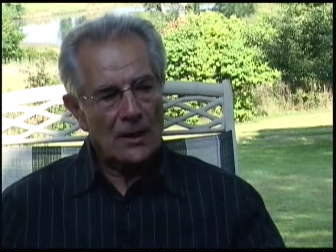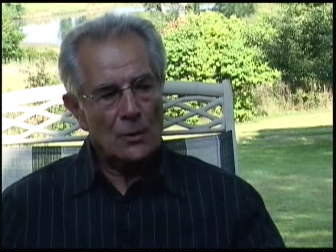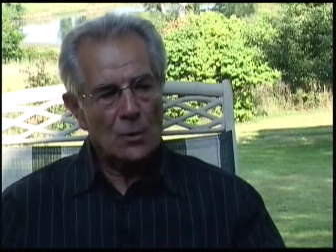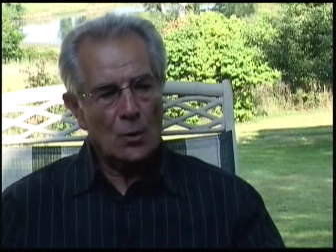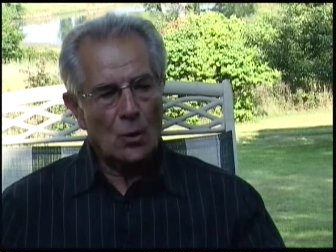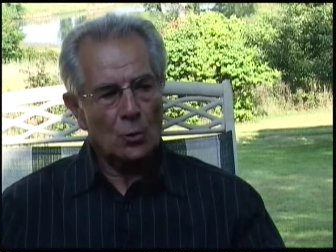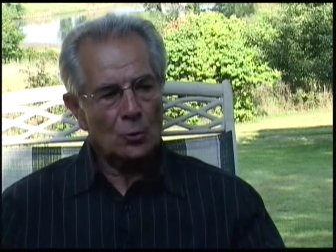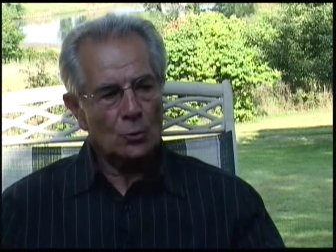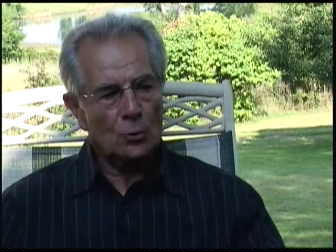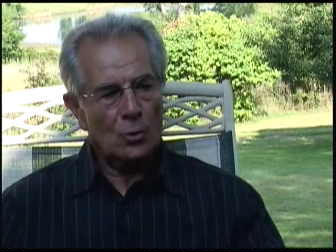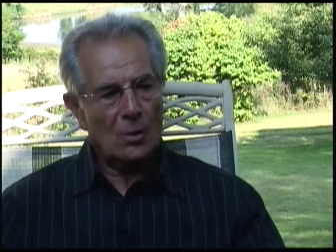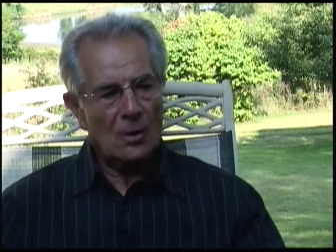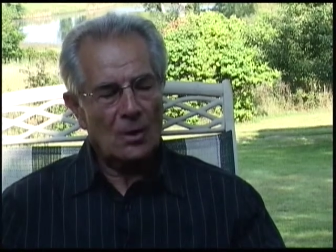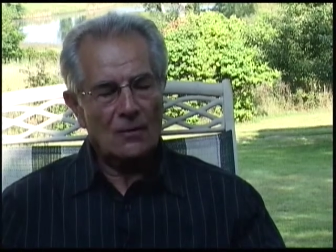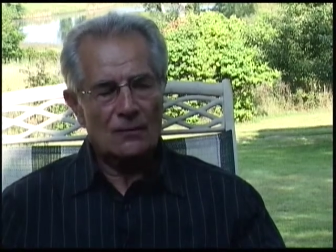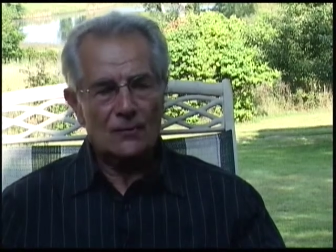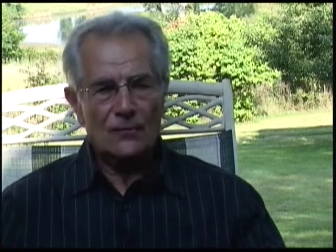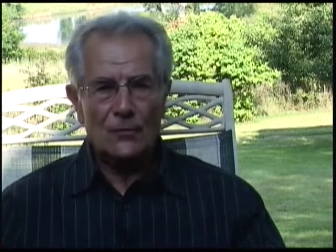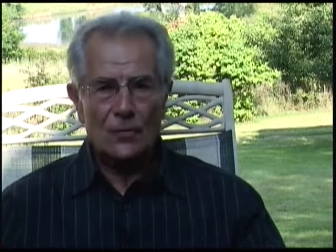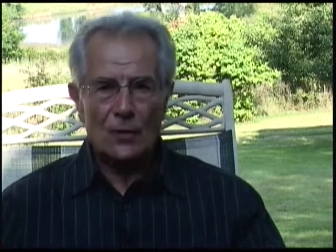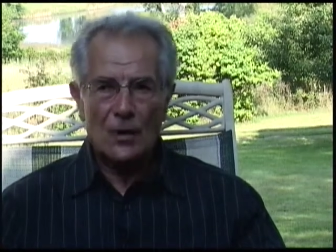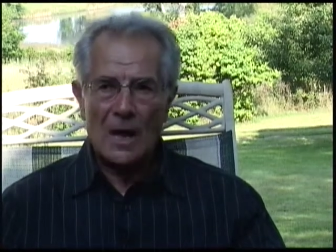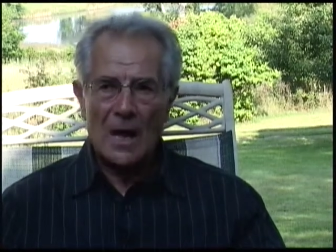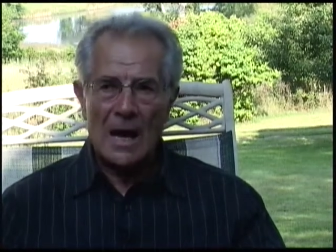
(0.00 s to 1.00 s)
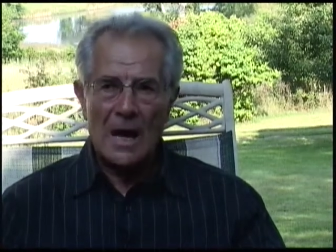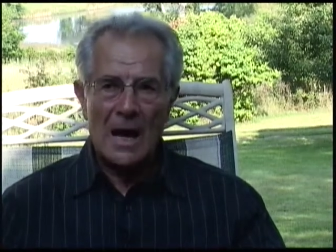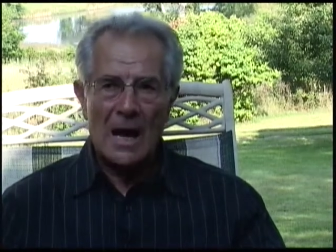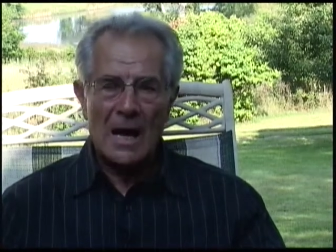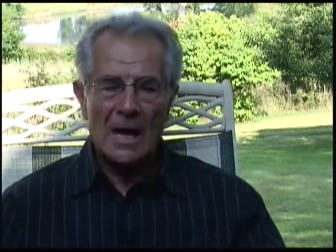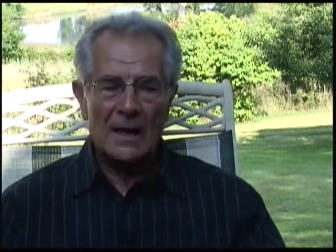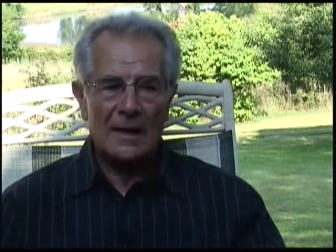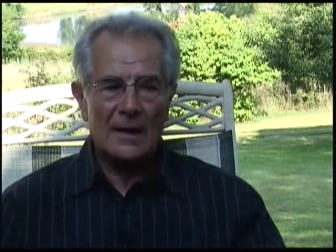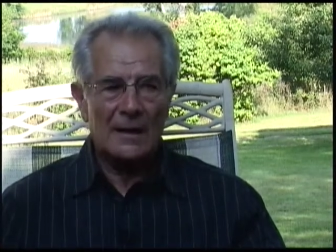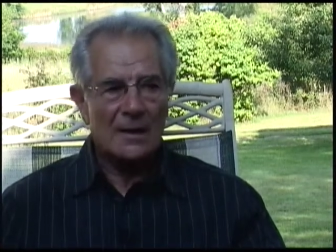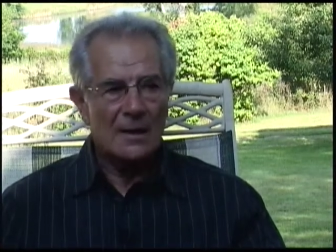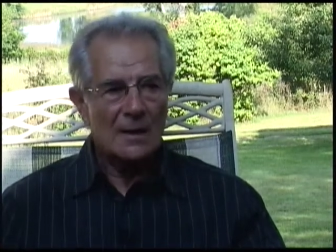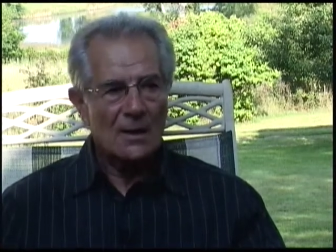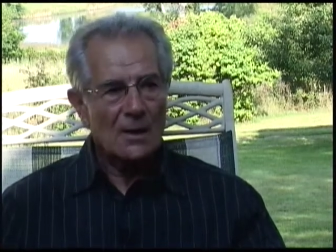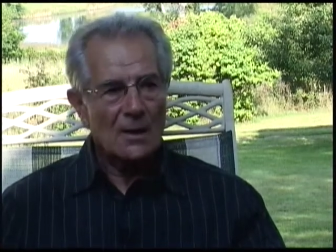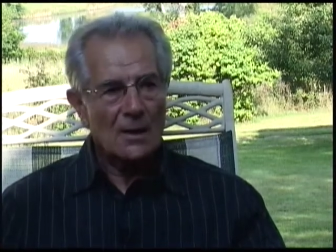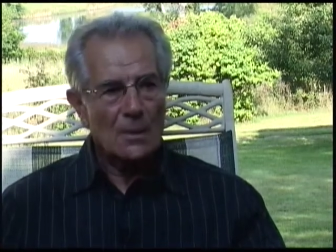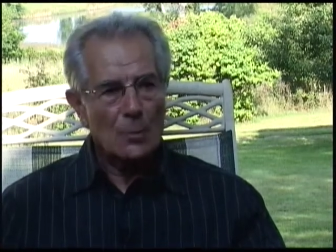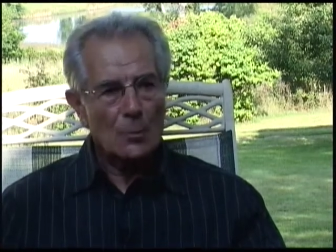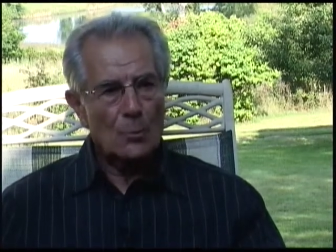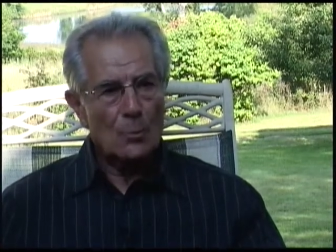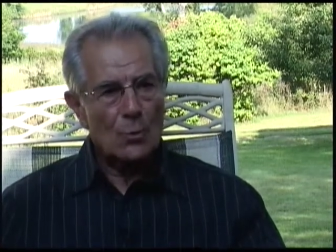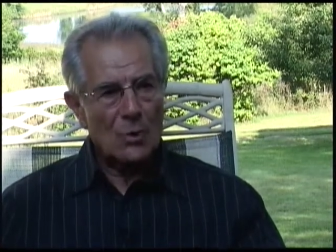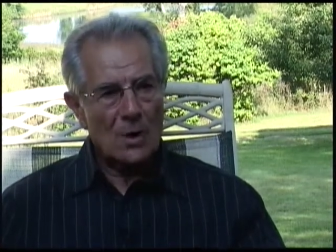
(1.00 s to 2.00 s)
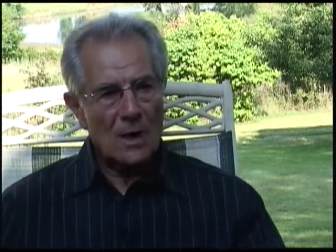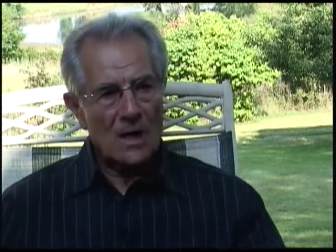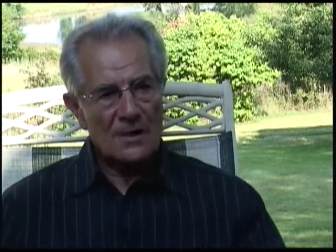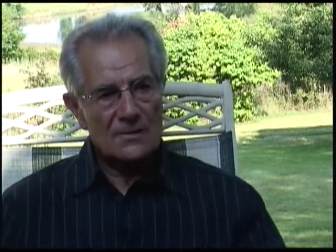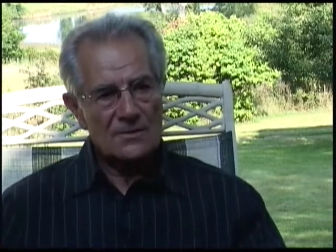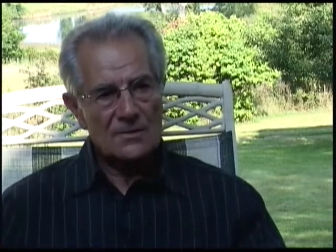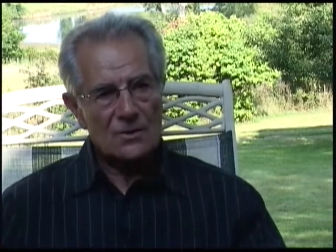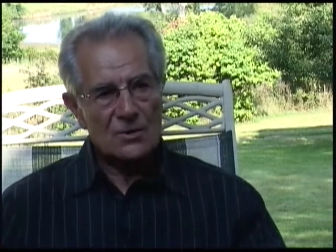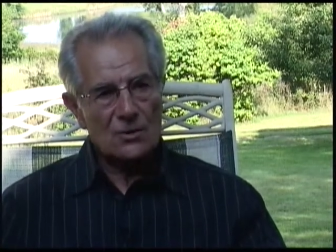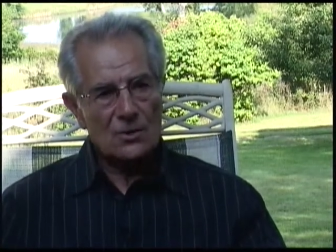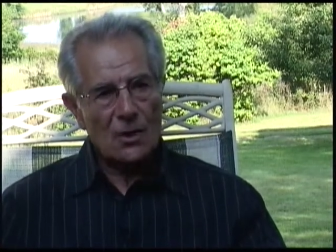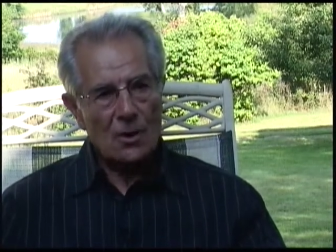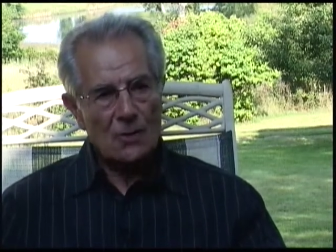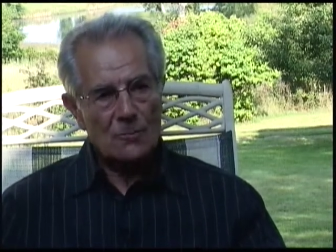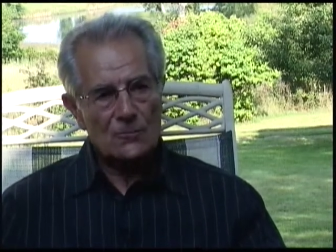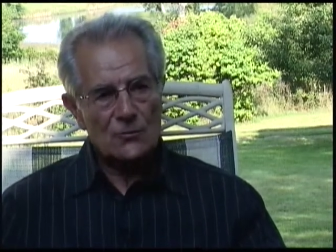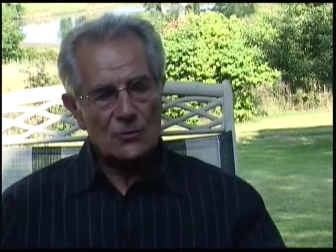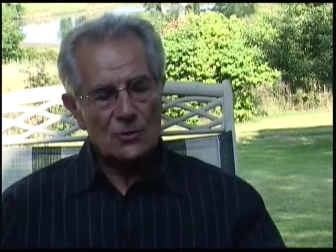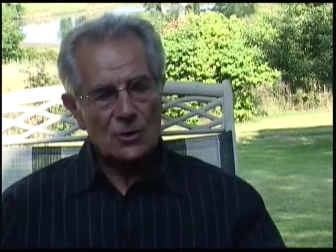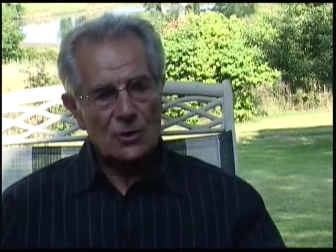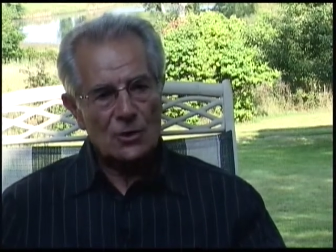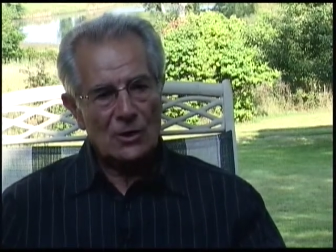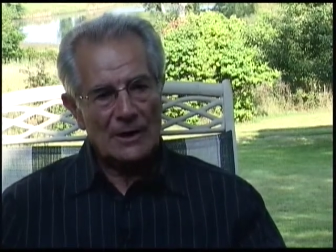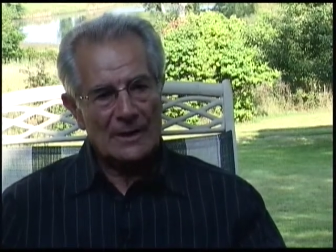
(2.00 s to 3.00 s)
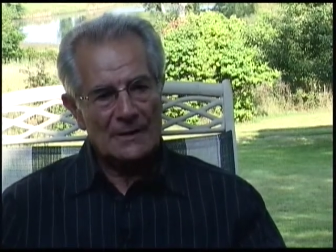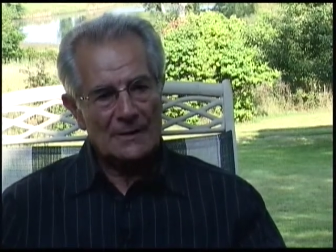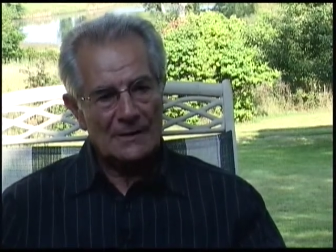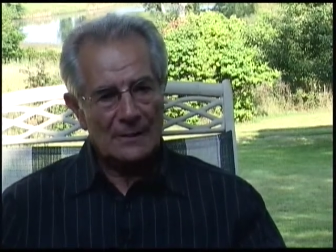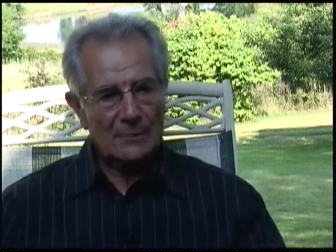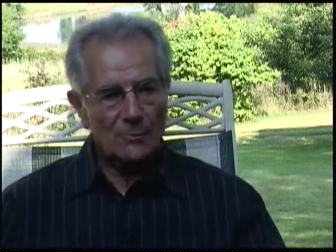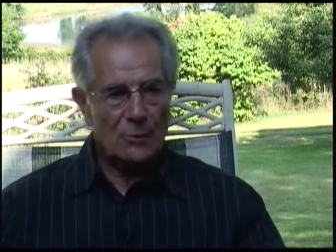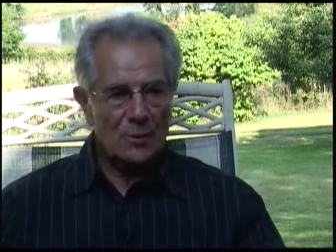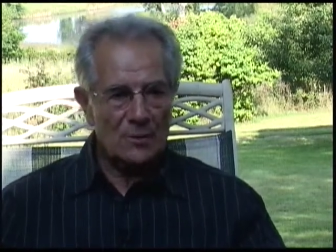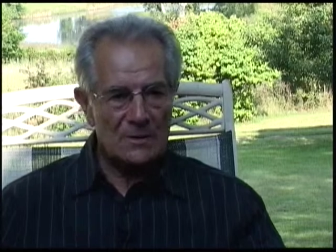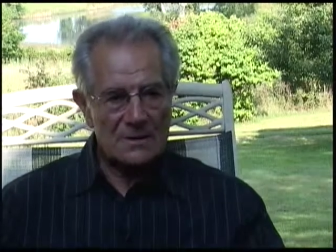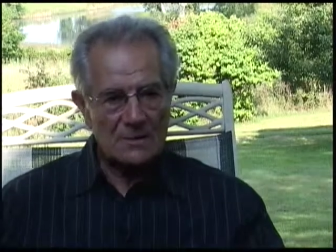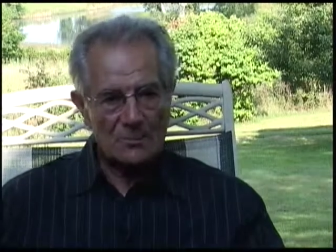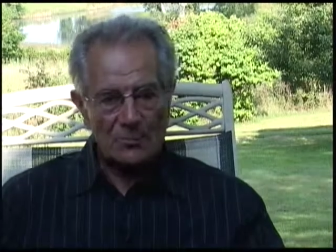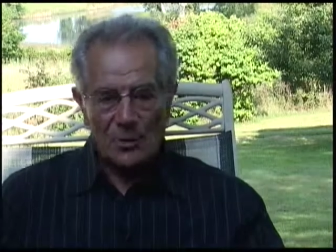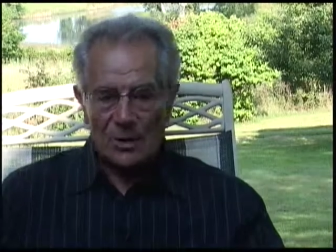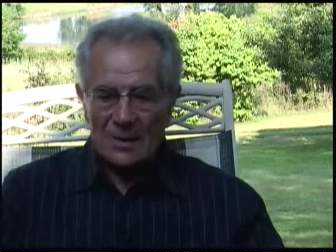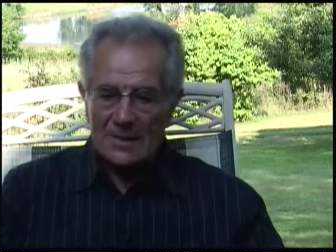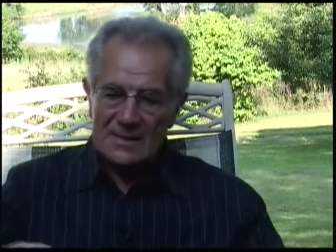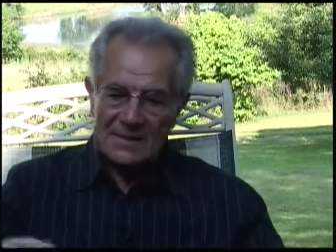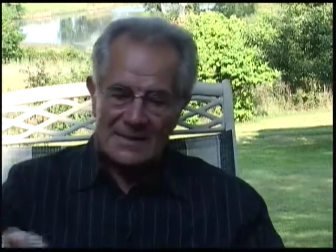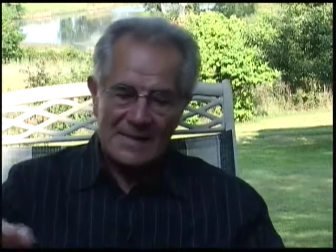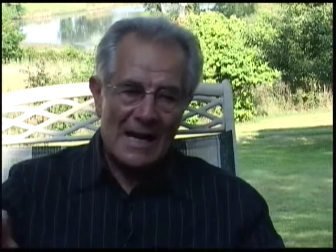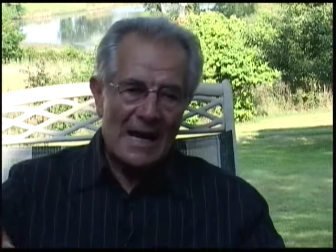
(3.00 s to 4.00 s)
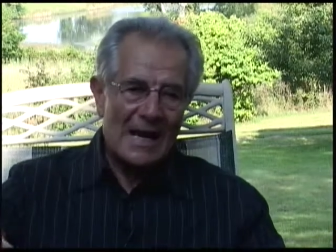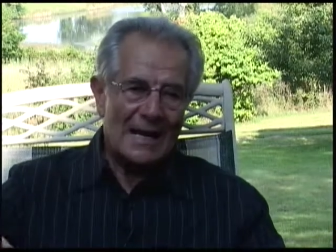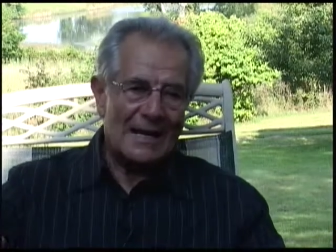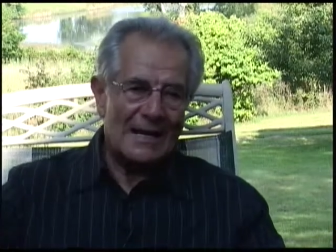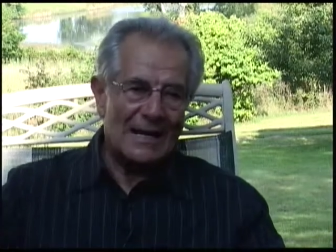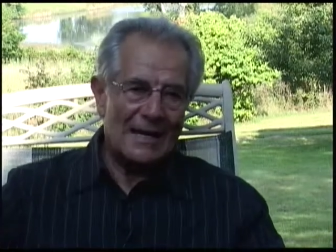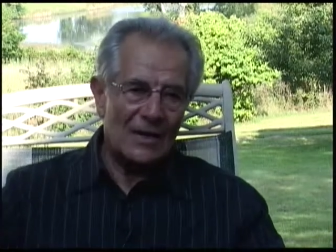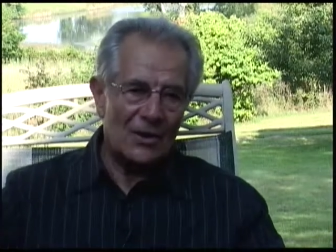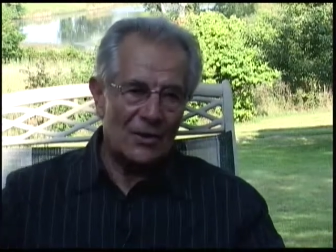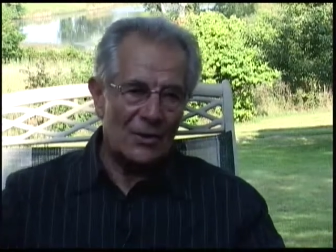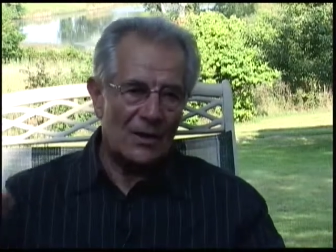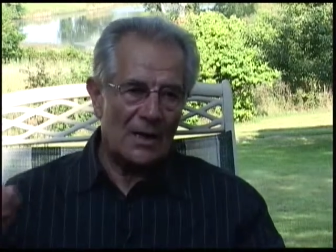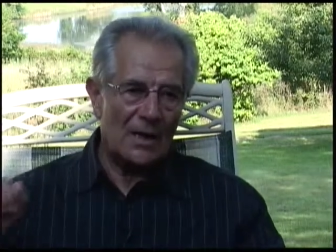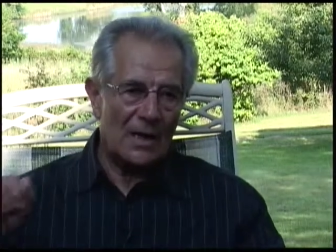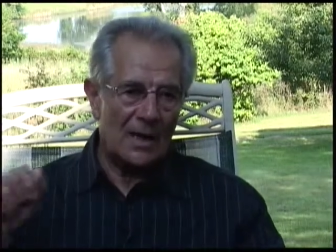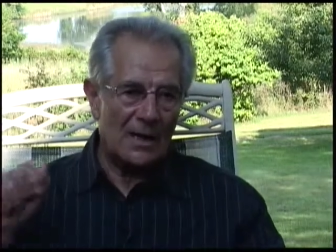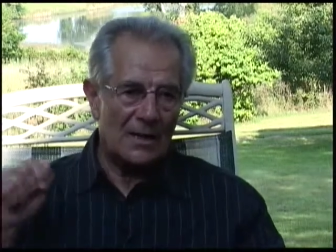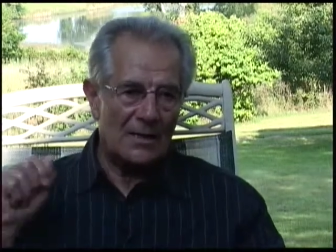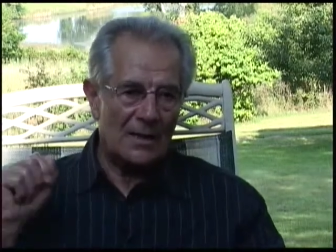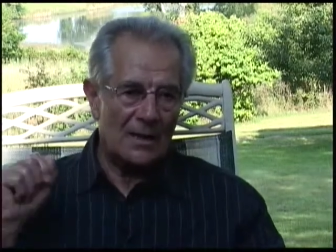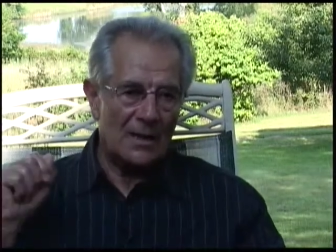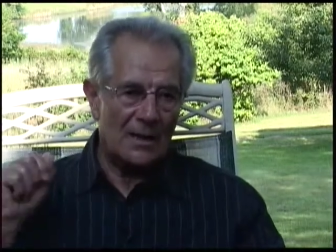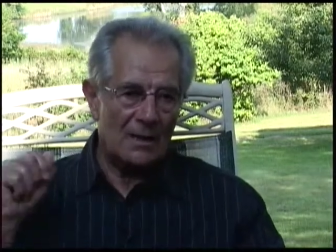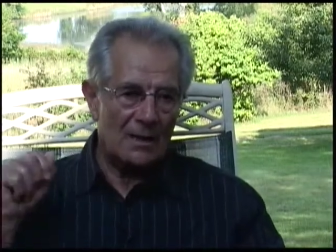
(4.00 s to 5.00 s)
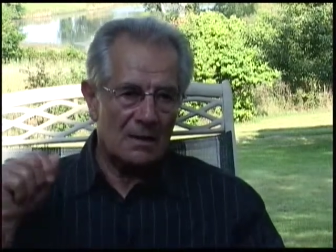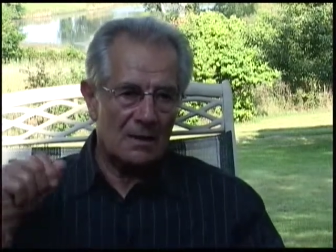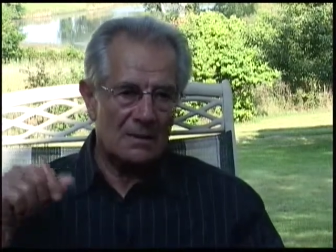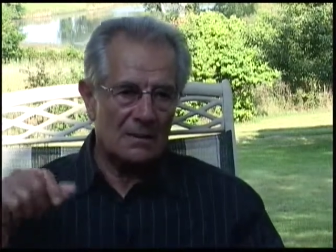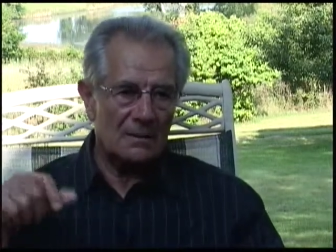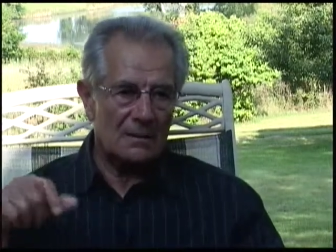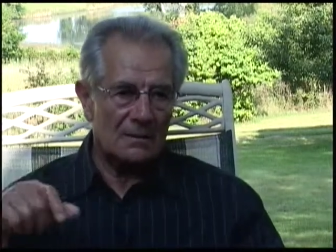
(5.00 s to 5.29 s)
or 12 foot high bronze sculpture in the bonsai area there